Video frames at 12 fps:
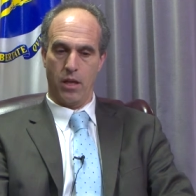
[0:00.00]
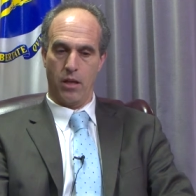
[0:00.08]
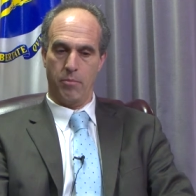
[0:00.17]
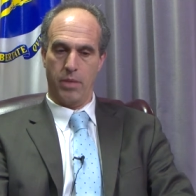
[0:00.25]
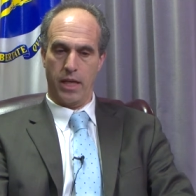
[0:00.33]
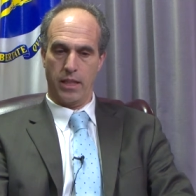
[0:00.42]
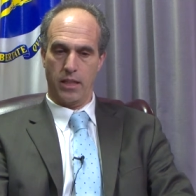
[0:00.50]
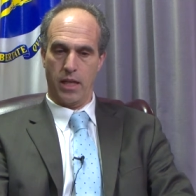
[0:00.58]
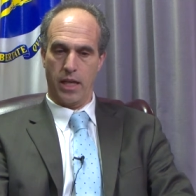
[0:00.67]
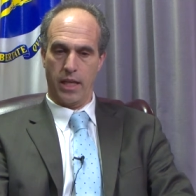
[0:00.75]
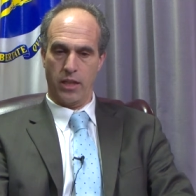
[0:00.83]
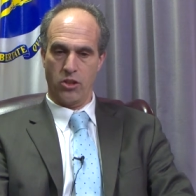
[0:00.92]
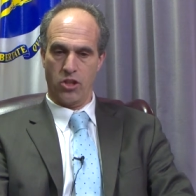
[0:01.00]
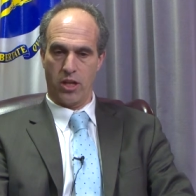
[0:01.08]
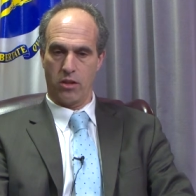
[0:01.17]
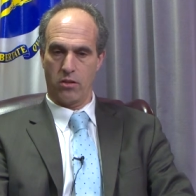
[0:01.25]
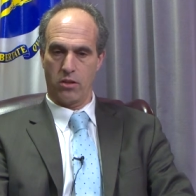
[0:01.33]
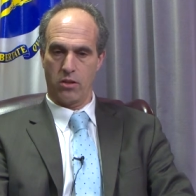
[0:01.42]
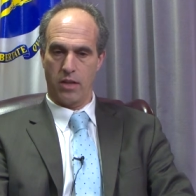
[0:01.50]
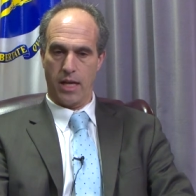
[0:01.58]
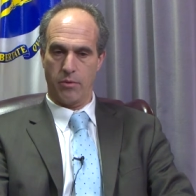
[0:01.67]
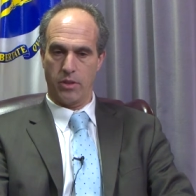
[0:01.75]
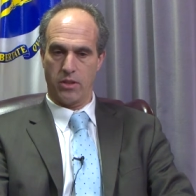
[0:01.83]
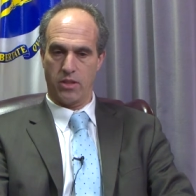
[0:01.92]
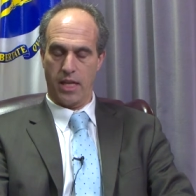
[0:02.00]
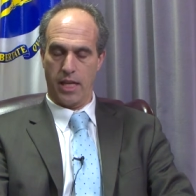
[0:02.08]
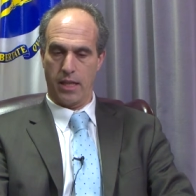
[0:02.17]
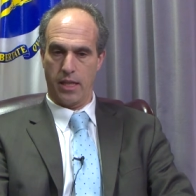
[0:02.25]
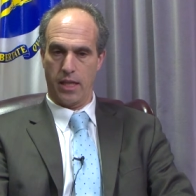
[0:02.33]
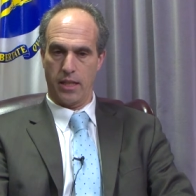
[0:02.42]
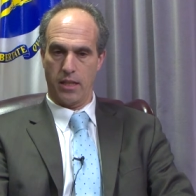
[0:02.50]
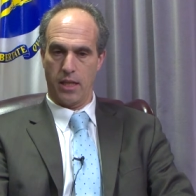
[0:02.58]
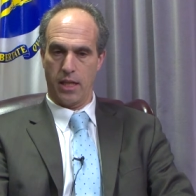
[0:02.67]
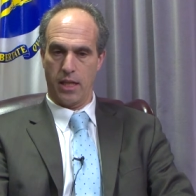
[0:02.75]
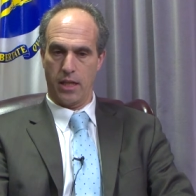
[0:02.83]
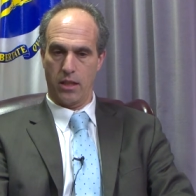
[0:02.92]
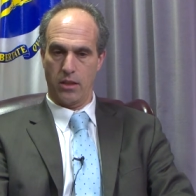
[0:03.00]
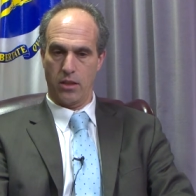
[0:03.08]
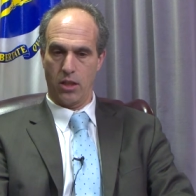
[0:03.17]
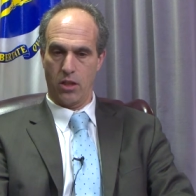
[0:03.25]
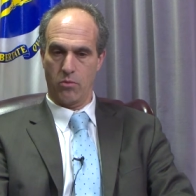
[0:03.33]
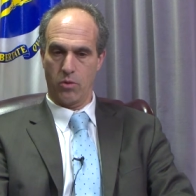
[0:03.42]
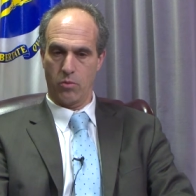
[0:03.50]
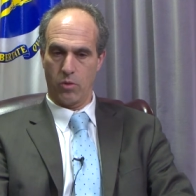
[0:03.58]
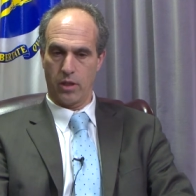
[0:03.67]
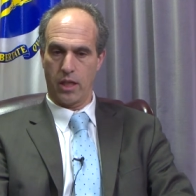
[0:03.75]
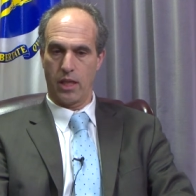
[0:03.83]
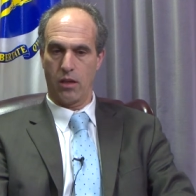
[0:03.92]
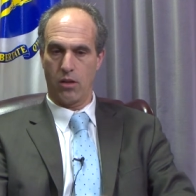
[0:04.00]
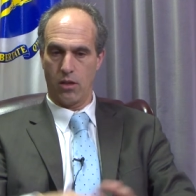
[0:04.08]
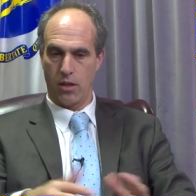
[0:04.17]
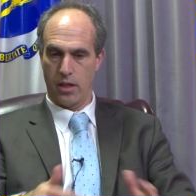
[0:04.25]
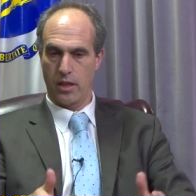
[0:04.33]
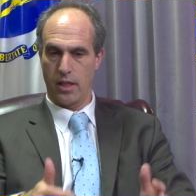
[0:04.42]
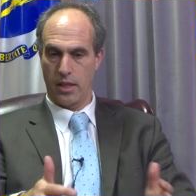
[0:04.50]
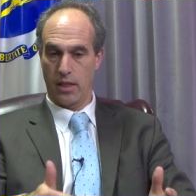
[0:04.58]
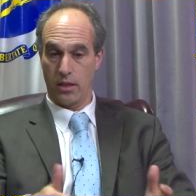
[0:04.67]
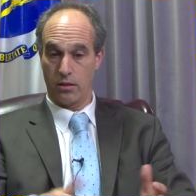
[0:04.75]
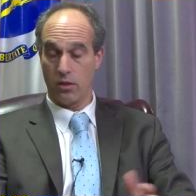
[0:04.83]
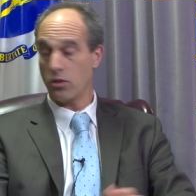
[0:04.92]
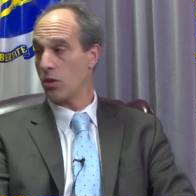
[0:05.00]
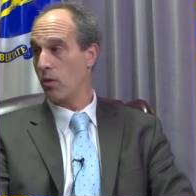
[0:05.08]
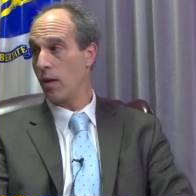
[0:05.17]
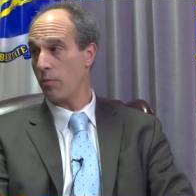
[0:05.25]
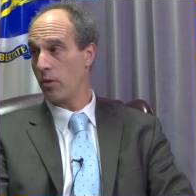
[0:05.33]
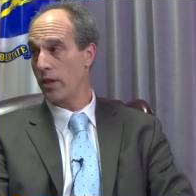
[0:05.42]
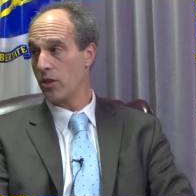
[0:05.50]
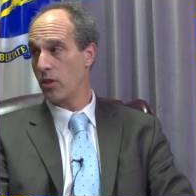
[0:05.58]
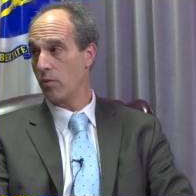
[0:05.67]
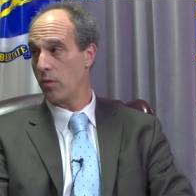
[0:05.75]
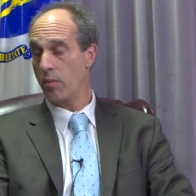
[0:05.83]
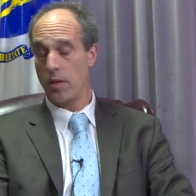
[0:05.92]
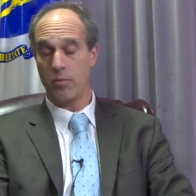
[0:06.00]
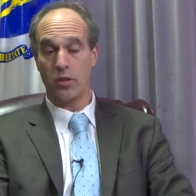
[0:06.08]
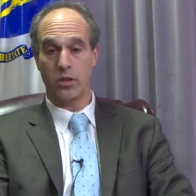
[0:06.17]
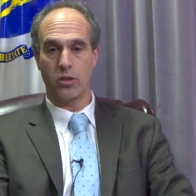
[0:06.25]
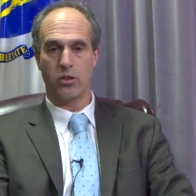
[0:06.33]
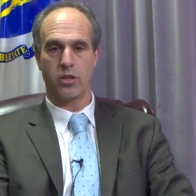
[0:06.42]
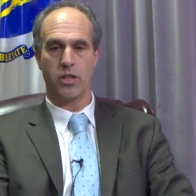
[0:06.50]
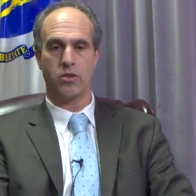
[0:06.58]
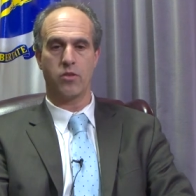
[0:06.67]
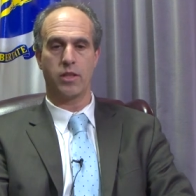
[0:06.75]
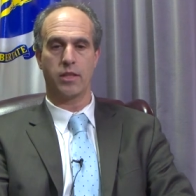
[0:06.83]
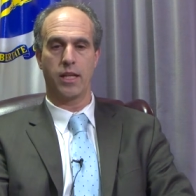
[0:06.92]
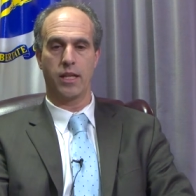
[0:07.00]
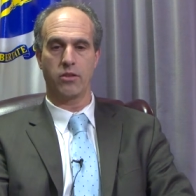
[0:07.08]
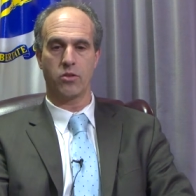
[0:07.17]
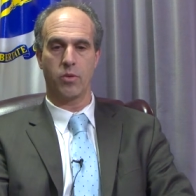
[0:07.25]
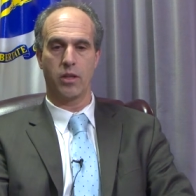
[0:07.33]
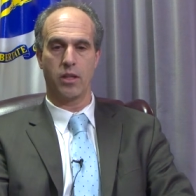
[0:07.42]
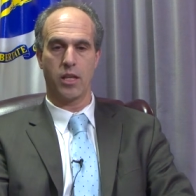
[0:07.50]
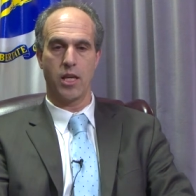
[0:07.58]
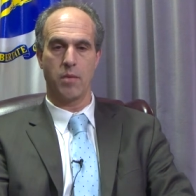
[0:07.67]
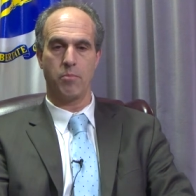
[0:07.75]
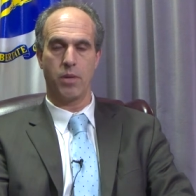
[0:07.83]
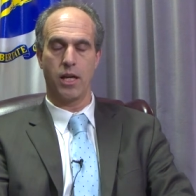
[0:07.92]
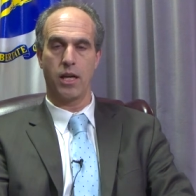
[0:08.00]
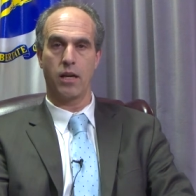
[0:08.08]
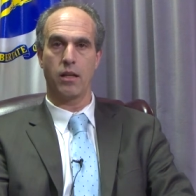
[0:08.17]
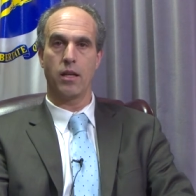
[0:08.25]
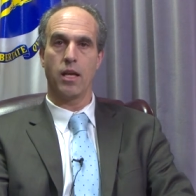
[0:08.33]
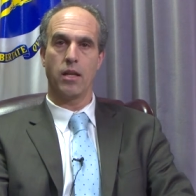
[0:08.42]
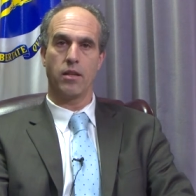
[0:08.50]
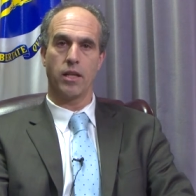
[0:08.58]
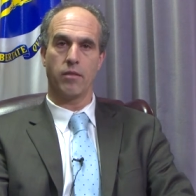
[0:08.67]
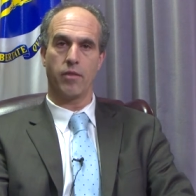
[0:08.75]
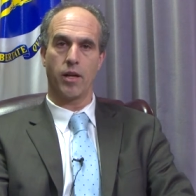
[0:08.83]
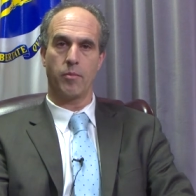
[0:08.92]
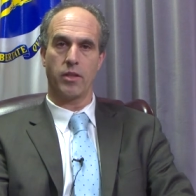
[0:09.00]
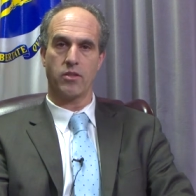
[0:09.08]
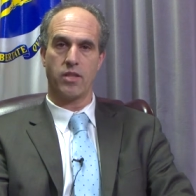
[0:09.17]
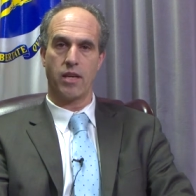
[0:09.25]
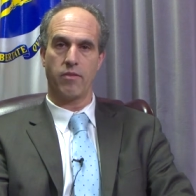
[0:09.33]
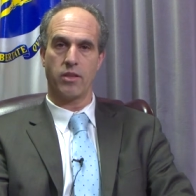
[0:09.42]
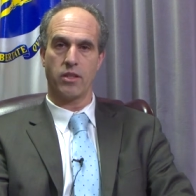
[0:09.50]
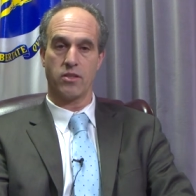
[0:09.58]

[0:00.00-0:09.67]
But in general, I would say that we're working hard and in close cooperation with people in your district and elsewhere to keep the environment safe in the